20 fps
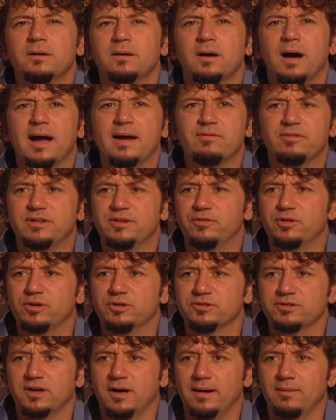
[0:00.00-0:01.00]
I have a
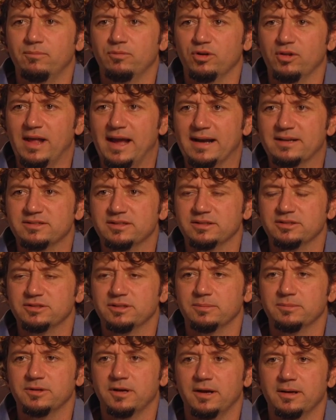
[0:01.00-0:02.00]
difficult time relaxing
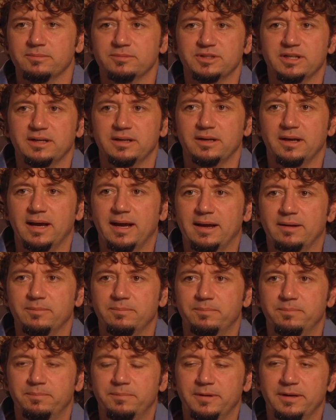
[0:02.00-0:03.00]
sometimes
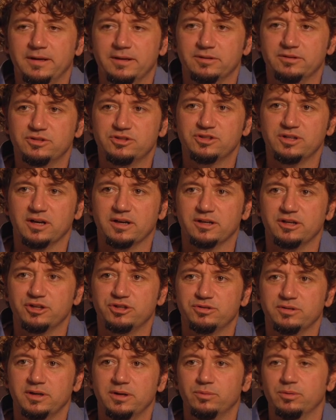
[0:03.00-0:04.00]
and being stuck in a
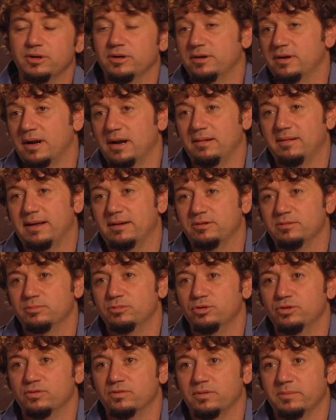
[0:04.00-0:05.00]
tree where you're not allowed to
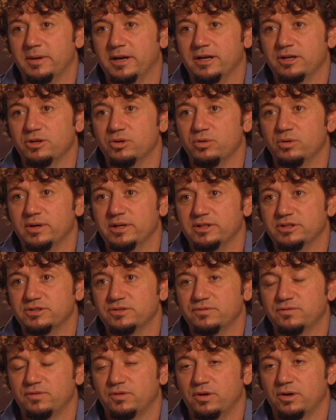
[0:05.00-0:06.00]
move or make a noise
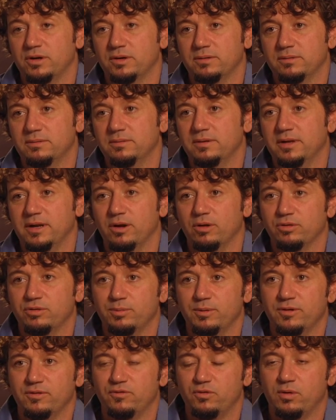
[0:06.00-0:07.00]
for 3
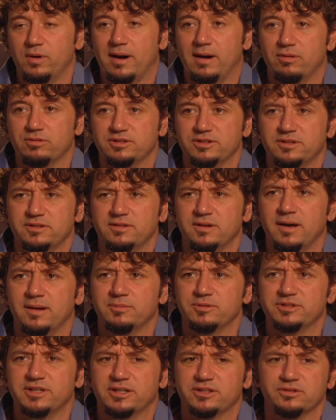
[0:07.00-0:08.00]
or 4 hours at a time
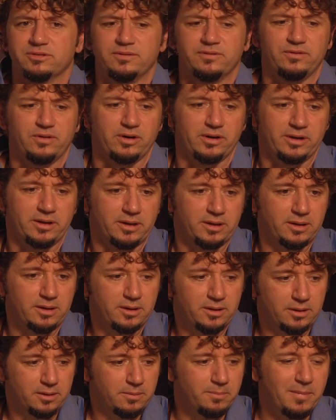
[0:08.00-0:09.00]
is actually very
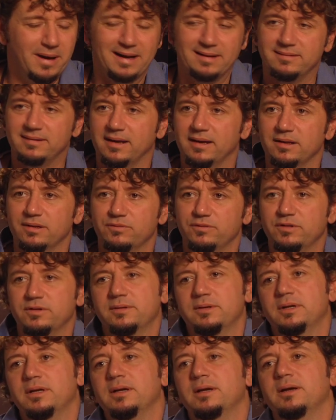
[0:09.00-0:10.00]
meditative
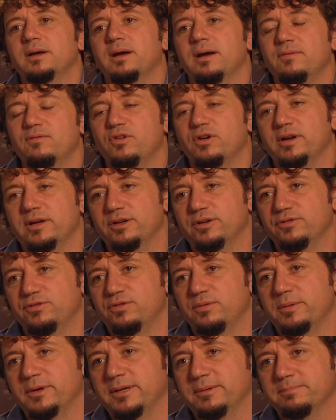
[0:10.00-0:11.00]
and very good
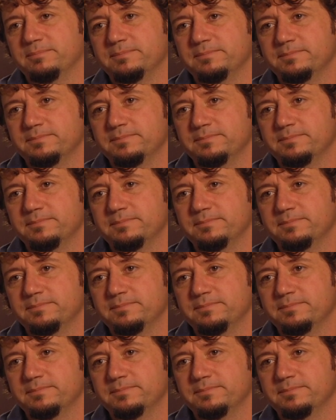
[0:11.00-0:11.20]
for me.